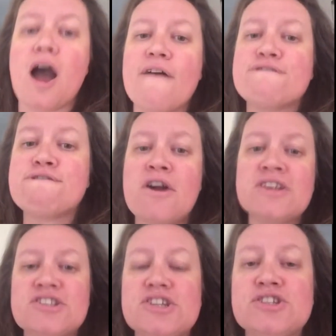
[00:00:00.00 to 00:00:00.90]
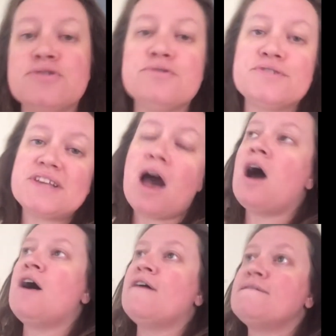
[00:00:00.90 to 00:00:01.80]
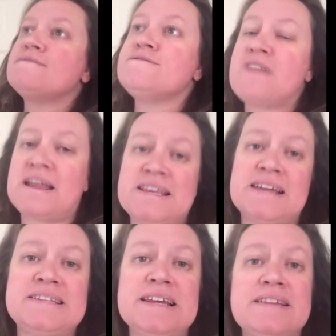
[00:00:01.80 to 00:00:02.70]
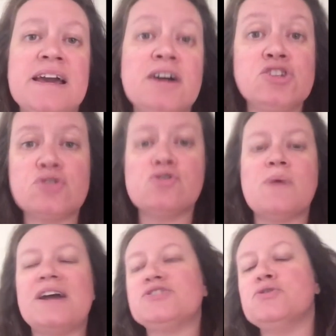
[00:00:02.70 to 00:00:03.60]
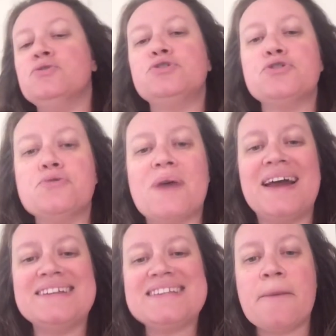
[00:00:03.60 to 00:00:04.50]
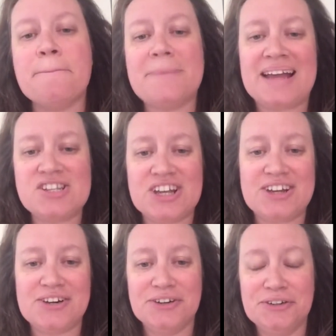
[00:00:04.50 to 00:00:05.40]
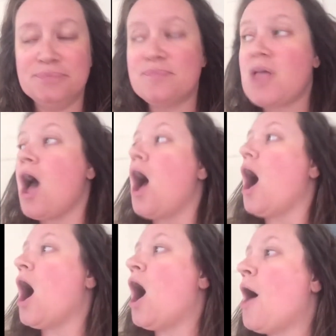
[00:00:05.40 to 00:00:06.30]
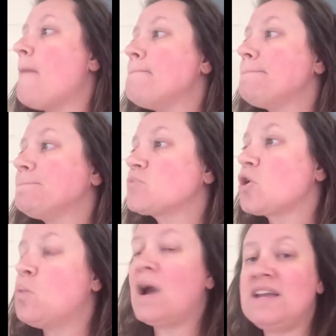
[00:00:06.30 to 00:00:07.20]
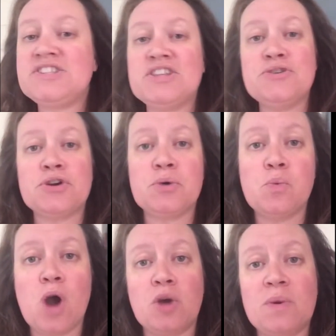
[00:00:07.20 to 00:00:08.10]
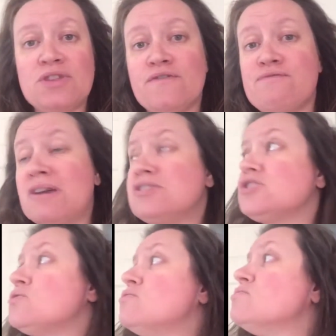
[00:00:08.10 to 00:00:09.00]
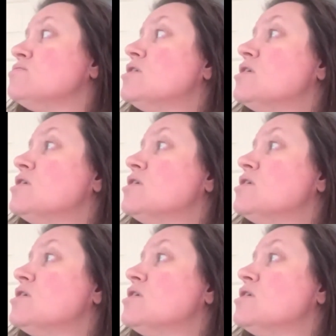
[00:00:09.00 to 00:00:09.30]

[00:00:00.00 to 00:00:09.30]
Front doors are fantastic. They are doorways. All doorways are magical. Ways that you can work with your front door.